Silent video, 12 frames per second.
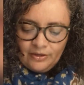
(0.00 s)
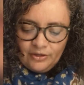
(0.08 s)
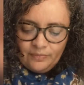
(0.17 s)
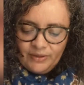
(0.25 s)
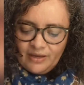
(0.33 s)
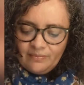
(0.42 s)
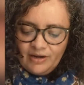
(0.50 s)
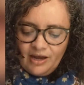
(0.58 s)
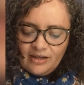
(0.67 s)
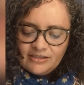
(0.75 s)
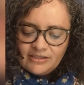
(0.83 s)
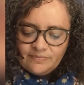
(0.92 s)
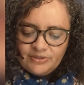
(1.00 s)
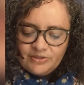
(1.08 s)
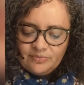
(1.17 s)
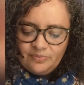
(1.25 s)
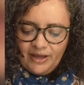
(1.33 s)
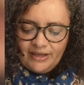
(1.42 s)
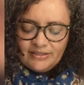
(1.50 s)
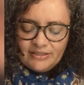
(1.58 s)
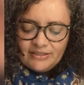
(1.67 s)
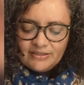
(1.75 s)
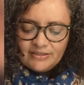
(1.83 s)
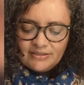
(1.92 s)
You become lost between
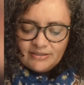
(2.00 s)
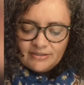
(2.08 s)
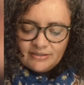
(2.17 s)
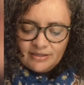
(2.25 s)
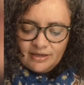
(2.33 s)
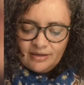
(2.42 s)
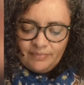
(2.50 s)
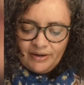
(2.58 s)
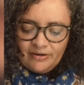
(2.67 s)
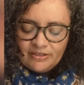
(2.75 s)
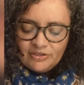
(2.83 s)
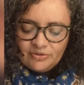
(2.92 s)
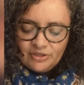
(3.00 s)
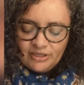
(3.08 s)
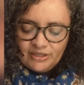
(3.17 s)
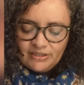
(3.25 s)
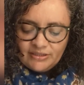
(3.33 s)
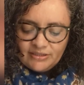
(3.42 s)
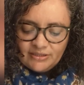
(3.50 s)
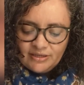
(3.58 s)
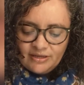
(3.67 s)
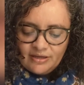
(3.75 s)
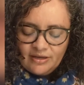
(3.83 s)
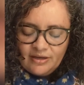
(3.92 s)
branches of barren trees.
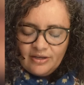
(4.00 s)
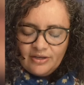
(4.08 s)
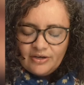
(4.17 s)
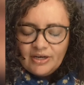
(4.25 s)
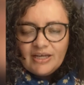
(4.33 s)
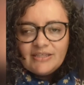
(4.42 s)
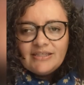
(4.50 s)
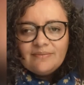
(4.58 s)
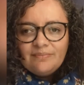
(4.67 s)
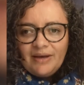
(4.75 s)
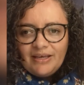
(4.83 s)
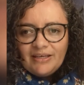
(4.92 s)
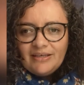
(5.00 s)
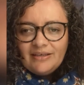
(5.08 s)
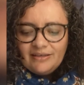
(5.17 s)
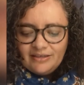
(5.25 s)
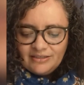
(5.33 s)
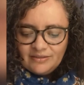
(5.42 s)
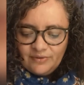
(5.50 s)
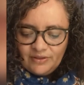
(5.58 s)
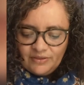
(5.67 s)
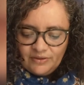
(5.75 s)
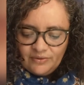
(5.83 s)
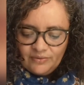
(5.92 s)
Your cousin Mikey is
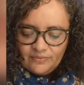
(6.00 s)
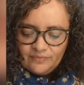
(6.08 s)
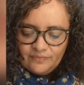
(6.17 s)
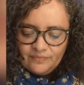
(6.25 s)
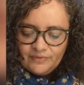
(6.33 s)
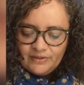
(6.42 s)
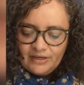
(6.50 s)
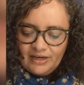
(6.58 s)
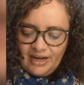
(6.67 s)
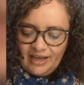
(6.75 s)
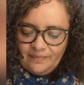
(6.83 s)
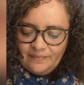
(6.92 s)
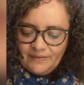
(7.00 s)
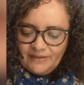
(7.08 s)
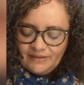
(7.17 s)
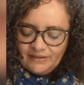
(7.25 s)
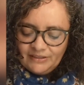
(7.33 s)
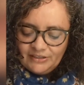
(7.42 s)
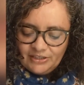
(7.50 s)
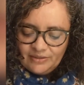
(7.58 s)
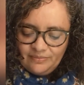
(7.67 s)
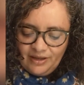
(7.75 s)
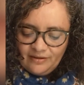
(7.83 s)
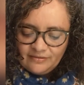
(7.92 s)
with you, climbing the
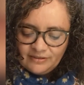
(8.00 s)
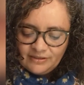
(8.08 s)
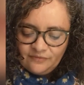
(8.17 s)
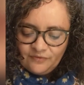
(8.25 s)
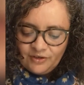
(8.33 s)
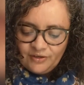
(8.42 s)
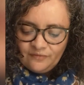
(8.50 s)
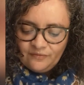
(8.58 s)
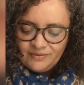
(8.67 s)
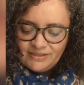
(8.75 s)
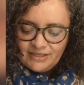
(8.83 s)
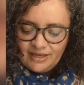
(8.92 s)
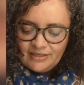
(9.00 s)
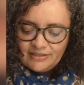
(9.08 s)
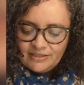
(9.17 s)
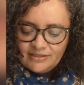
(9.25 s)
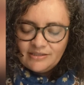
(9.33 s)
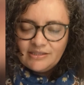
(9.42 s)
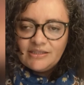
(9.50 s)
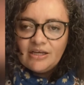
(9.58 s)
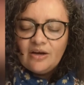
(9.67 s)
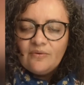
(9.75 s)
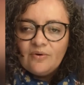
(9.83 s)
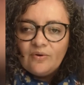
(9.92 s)
dirt mounds formed from skeletons
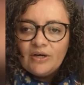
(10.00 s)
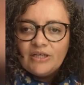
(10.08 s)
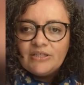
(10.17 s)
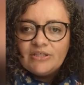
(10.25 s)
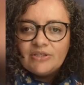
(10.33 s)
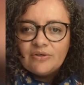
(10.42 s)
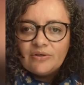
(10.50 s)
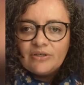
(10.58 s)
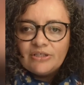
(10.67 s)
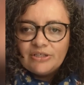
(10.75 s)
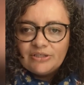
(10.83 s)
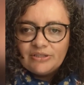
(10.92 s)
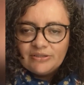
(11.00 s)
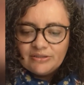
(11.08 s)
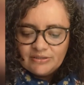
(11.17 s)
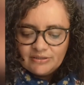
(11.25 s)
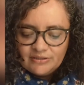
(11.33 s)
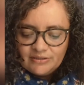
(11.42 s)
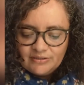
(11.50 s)
of orange orchards.